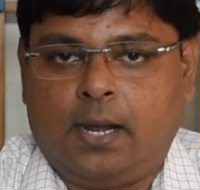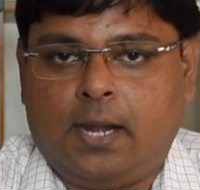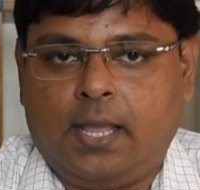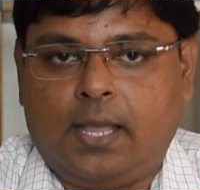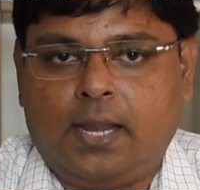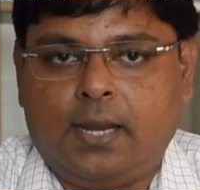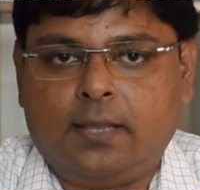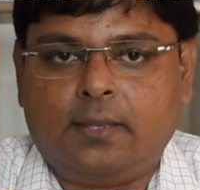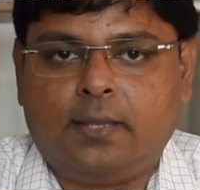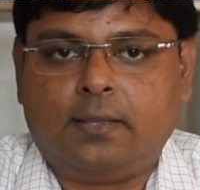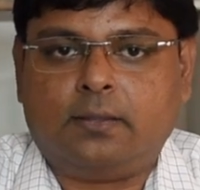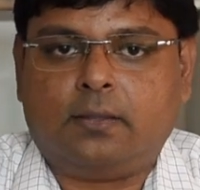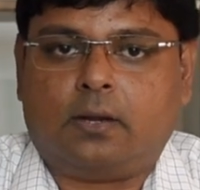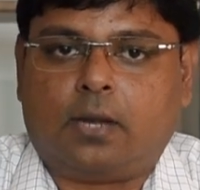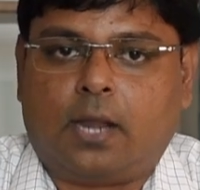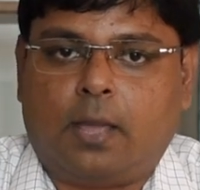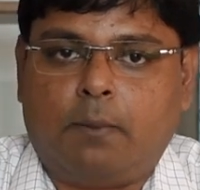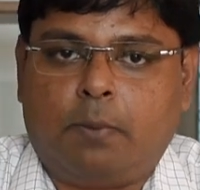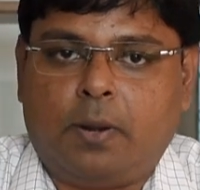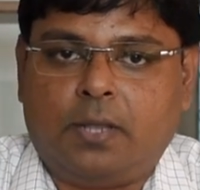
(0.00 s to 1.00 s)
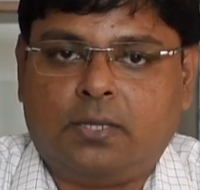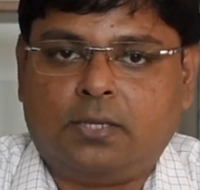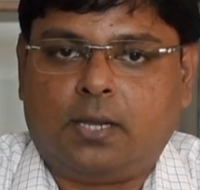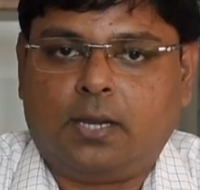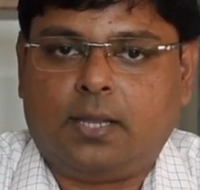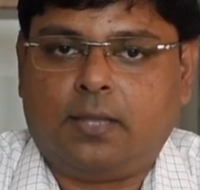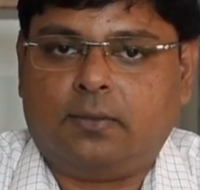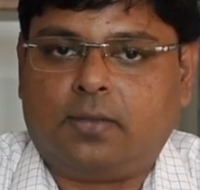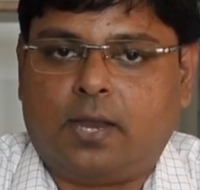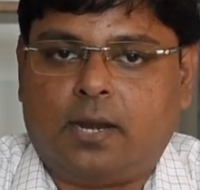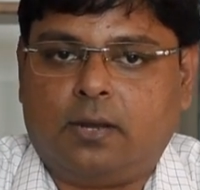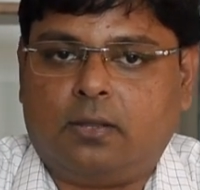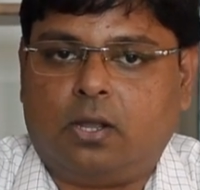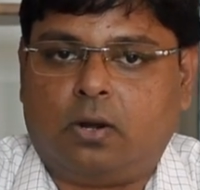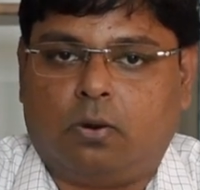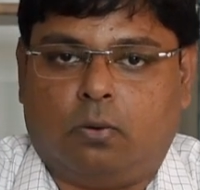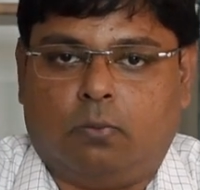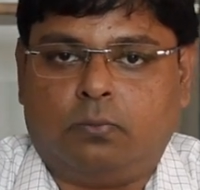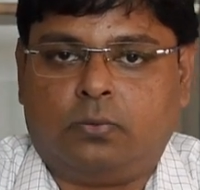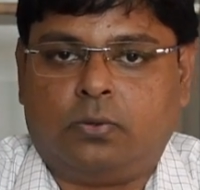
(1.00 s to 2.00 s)
decreases the temperature inside
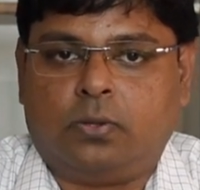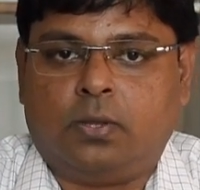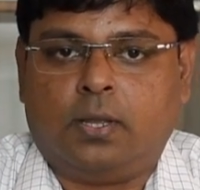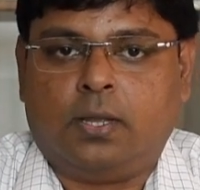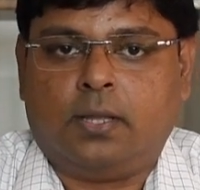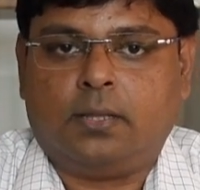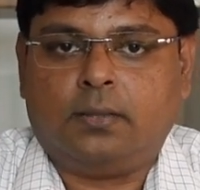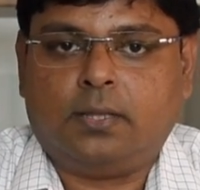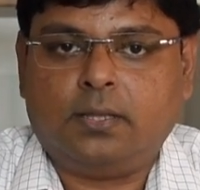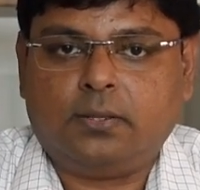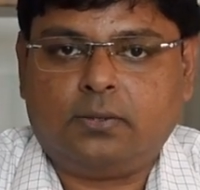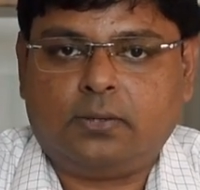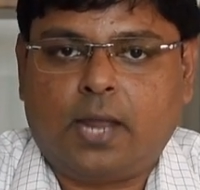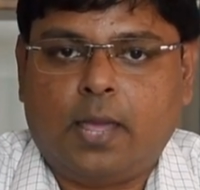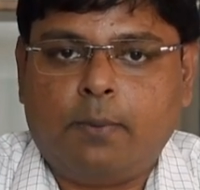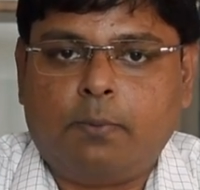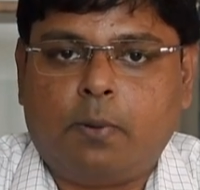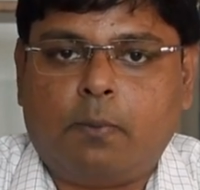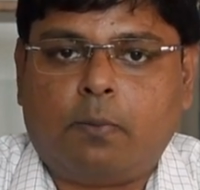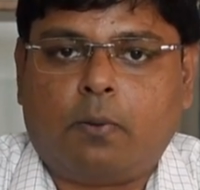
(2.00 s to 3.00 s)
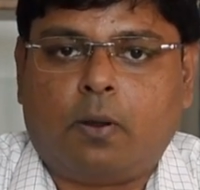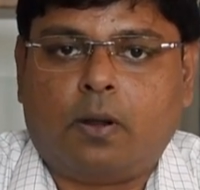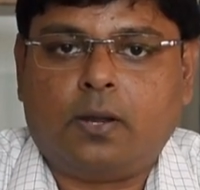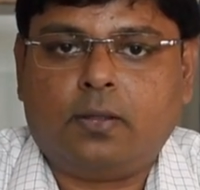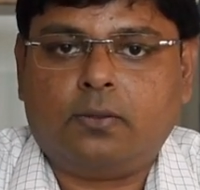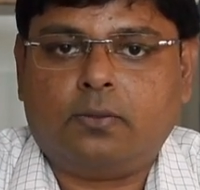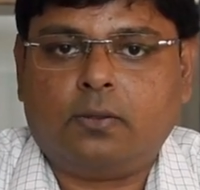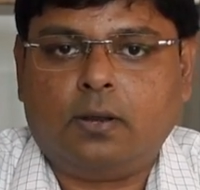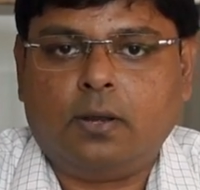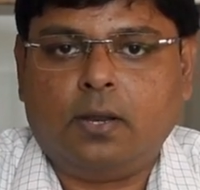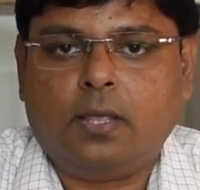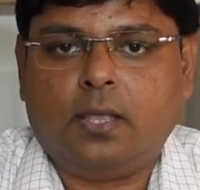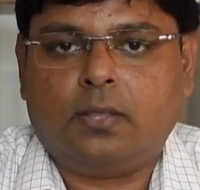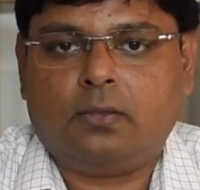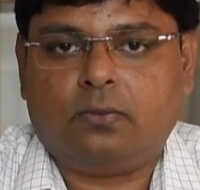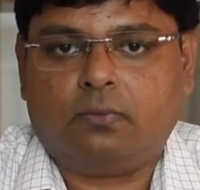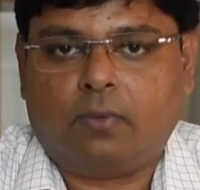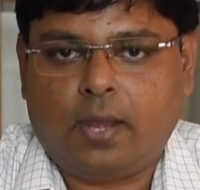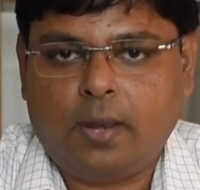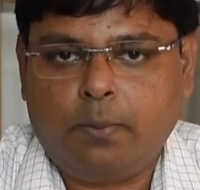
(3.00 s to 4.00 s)
the rooms. This type of condition
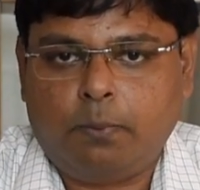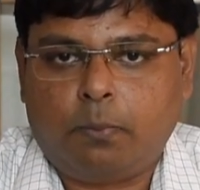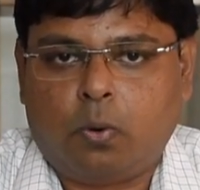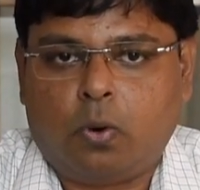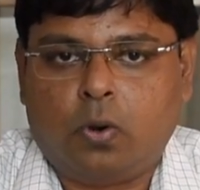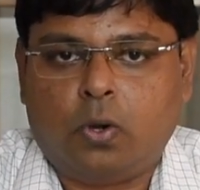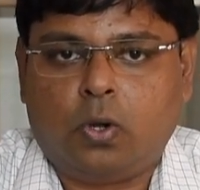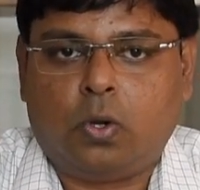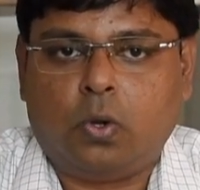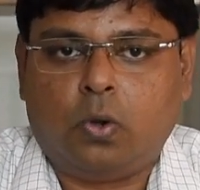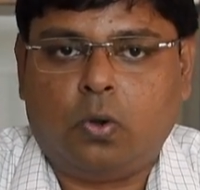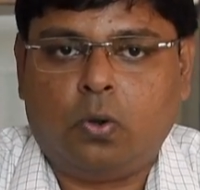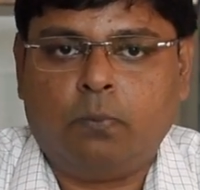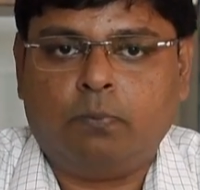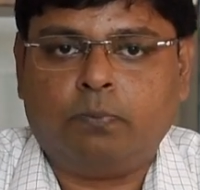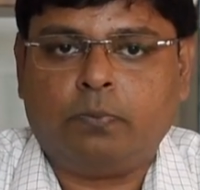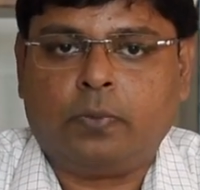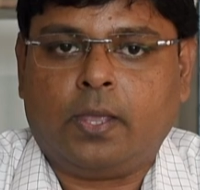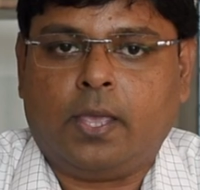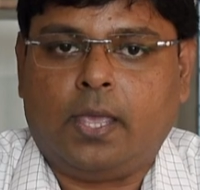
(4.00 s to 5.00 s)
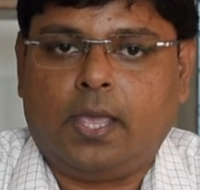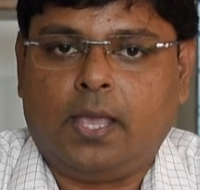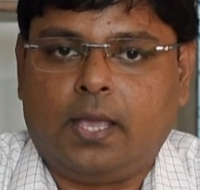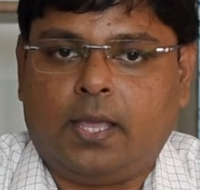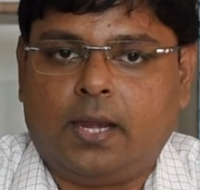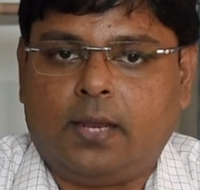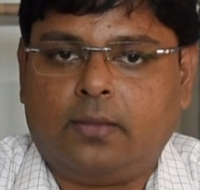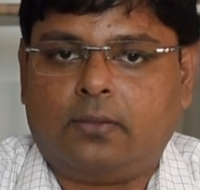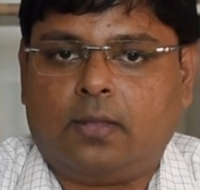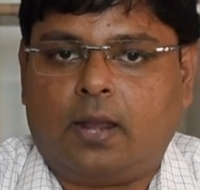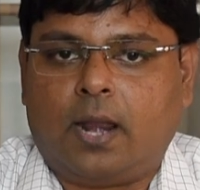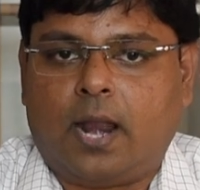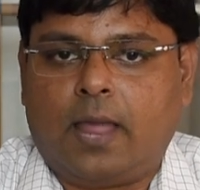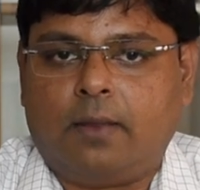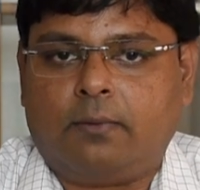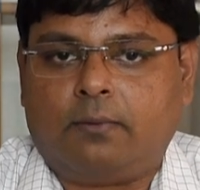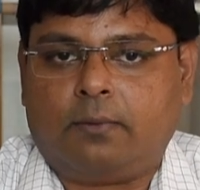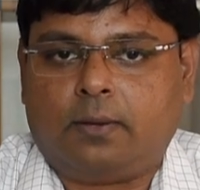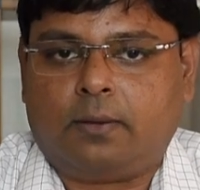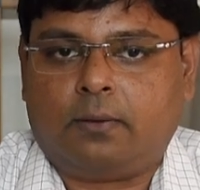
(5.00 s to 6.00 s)
is very prone to increase the
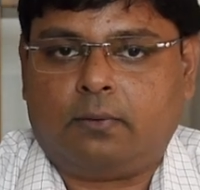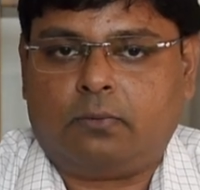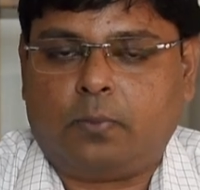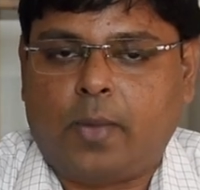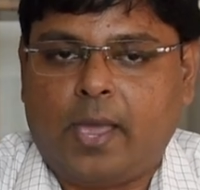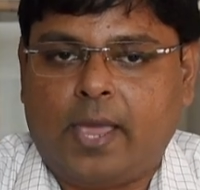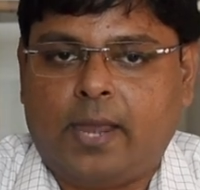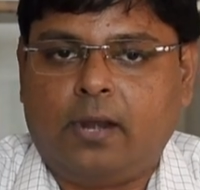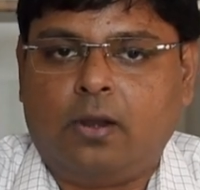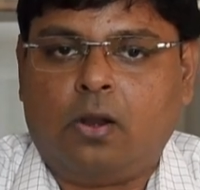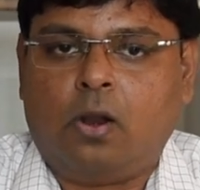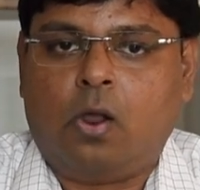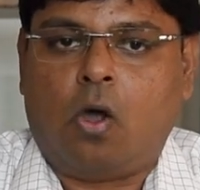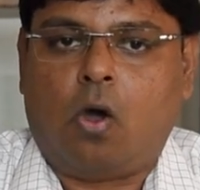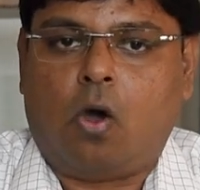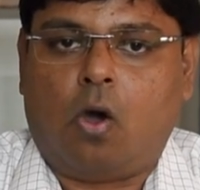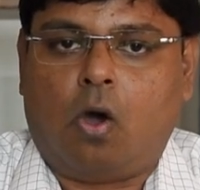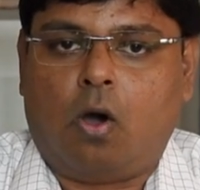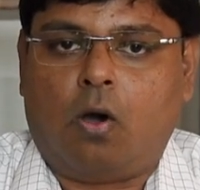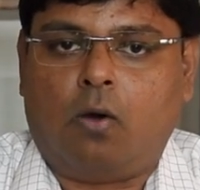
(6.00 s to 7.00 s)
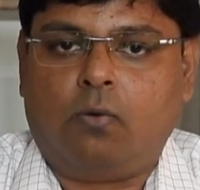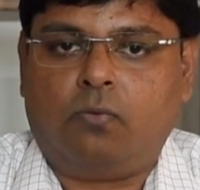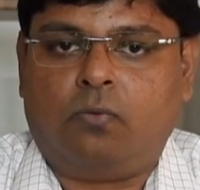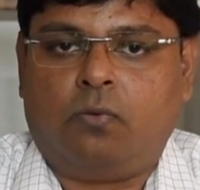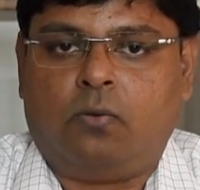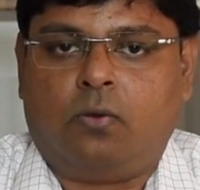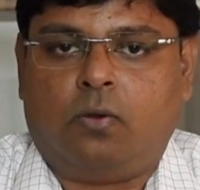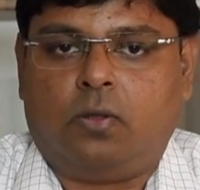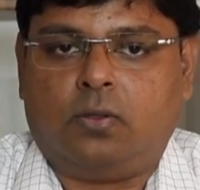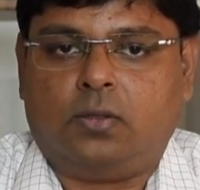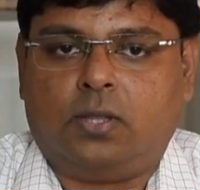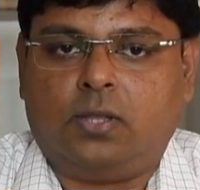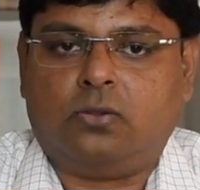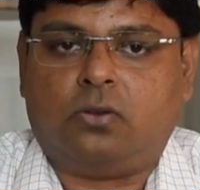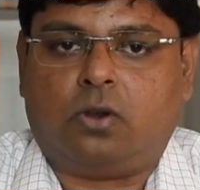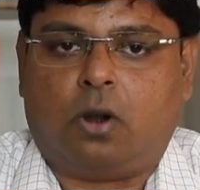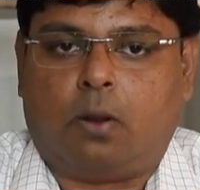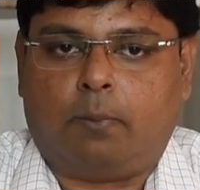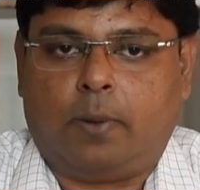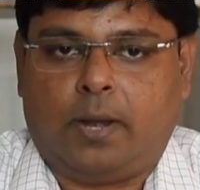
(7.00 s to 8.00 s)
lifespan of
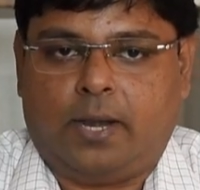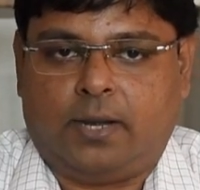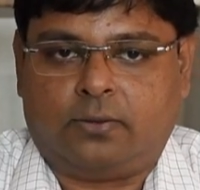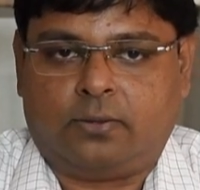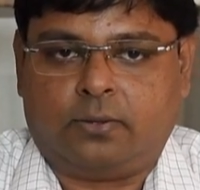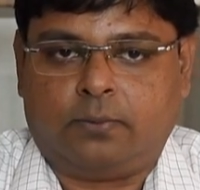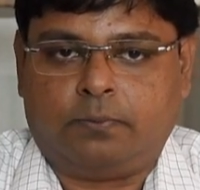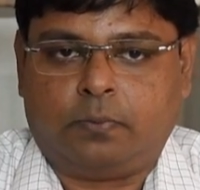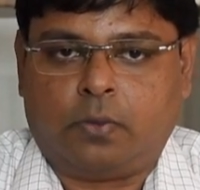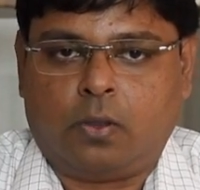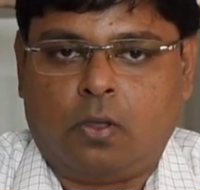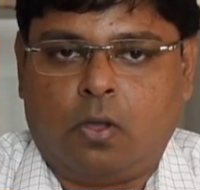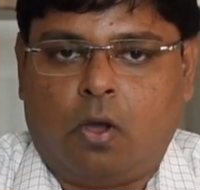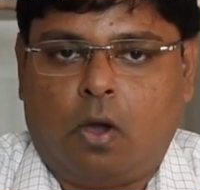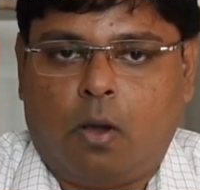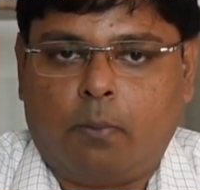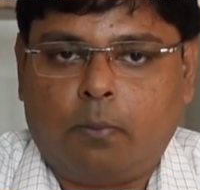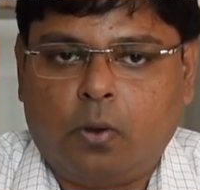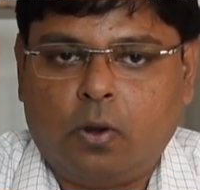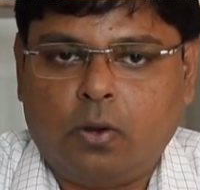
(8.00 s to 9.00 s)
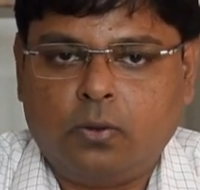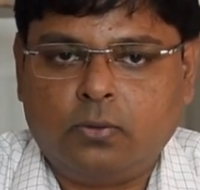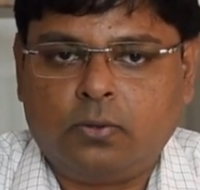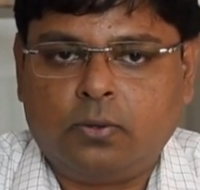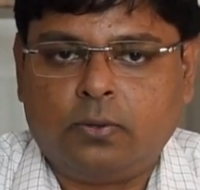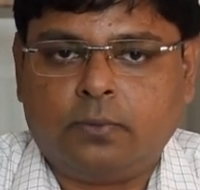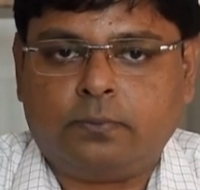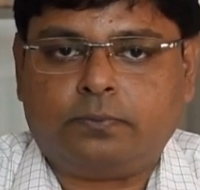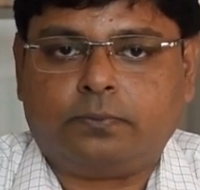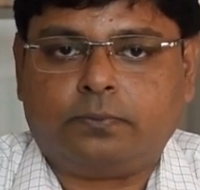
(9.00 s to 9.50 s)
these droplets. Of course,